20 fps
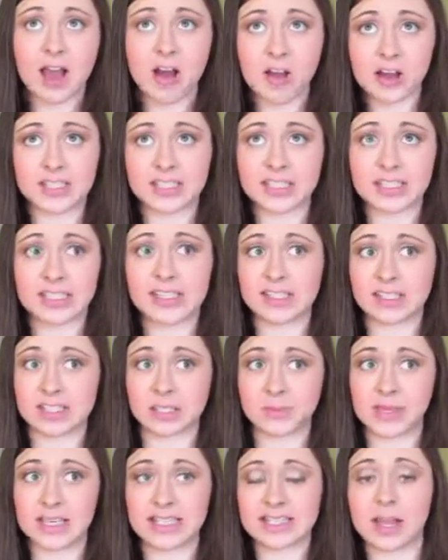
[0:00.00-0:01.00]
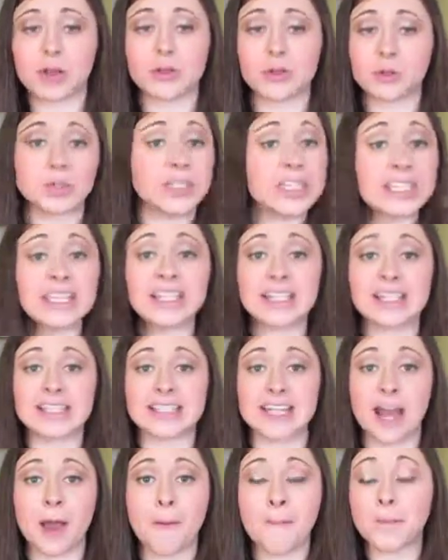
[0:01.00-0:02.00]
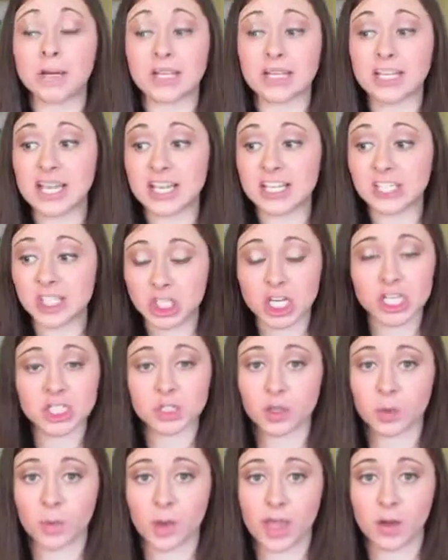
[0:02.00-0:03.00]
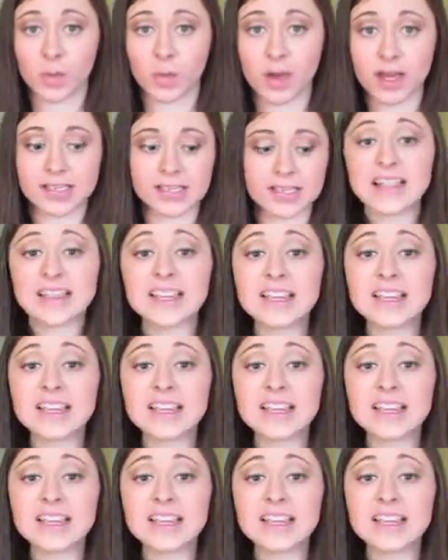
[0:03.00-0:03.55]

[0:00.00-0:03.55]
honestly to me sounds ridiculous now, but it's just the way it was.